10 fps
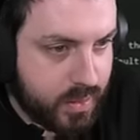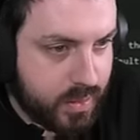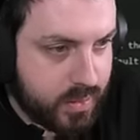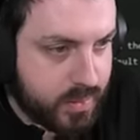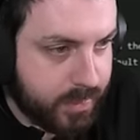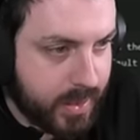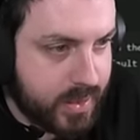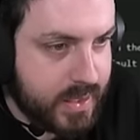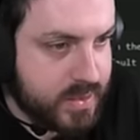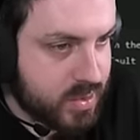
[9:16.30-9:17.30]
the
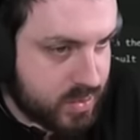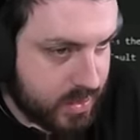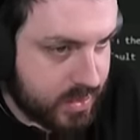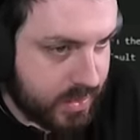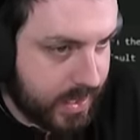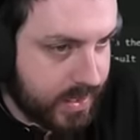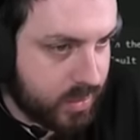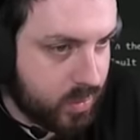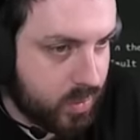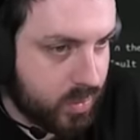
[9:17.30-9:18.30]
plugin isn't
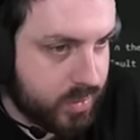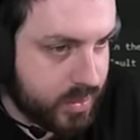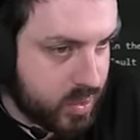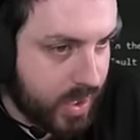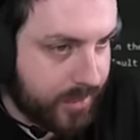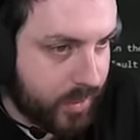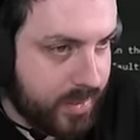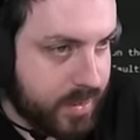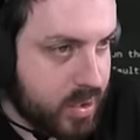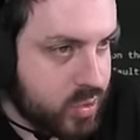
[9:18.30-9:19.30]
indicating the time, right? Because